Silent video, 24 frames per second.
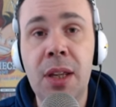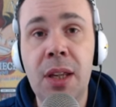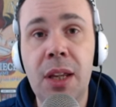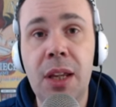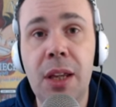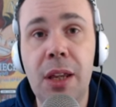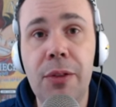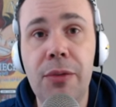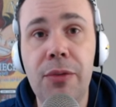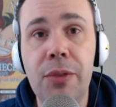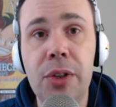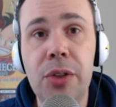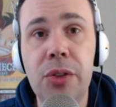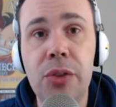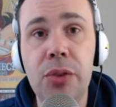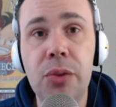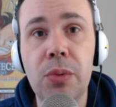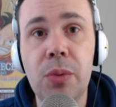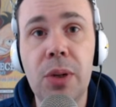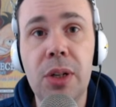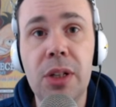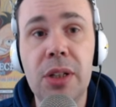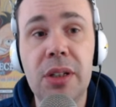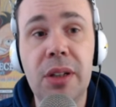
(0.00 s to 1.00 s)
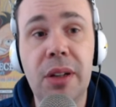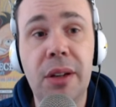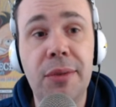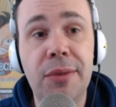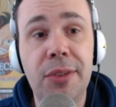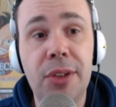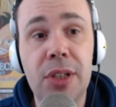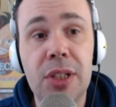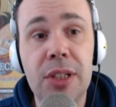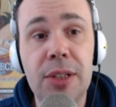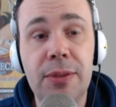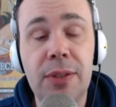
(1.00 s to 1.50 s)
If we do want to
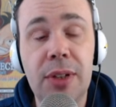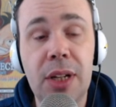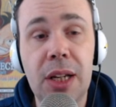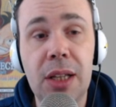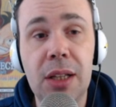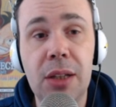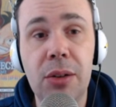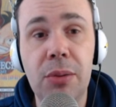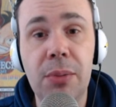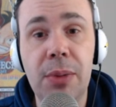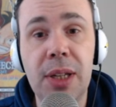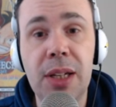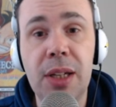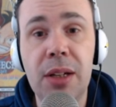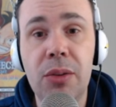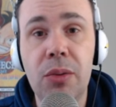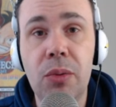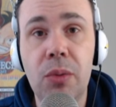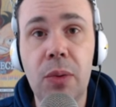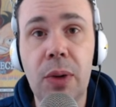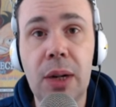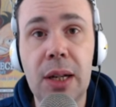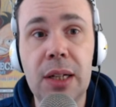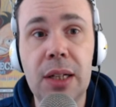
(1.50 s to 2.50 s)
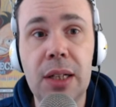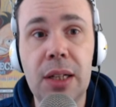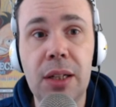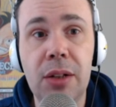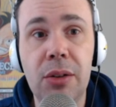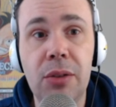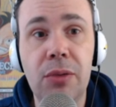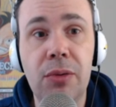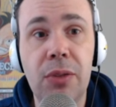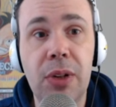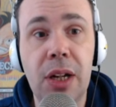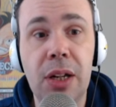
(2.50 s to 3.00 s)
diversify a little bit, run
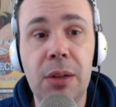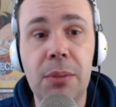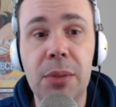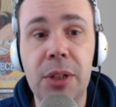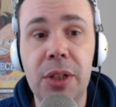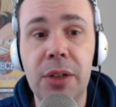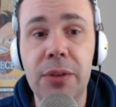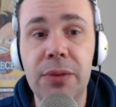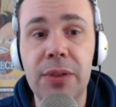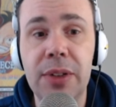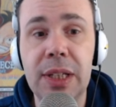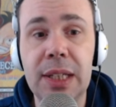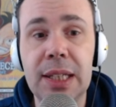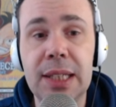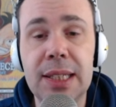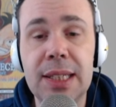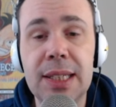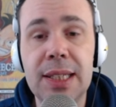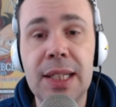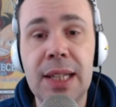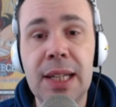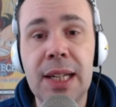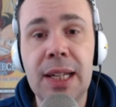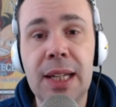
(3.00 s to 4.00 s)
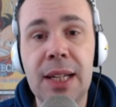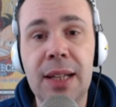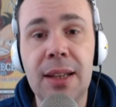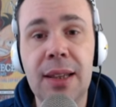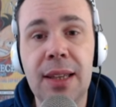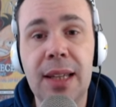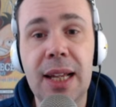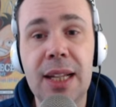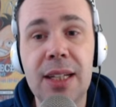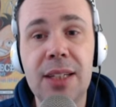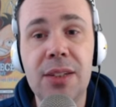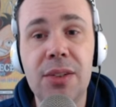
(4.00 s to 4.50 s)
It'll Frighten Me over this.
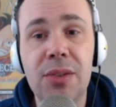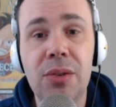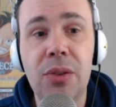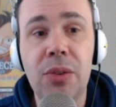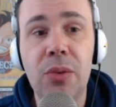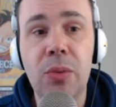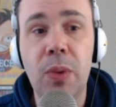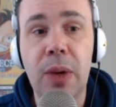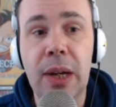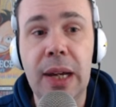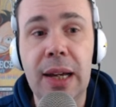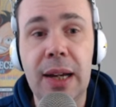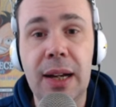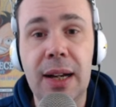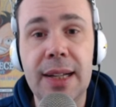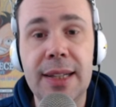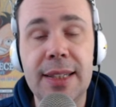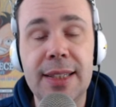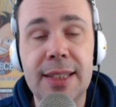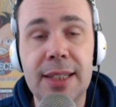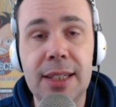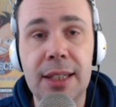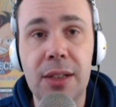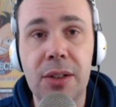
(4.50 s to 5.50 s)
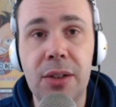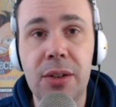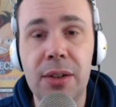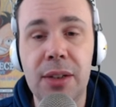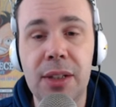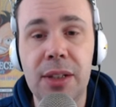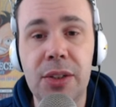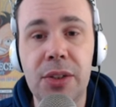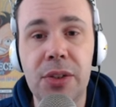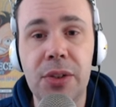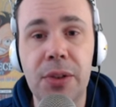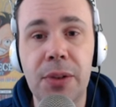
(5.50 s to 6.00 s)
That's sort of where I sit on the
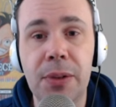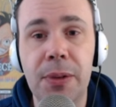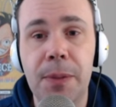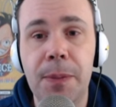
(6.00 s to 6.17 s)
two.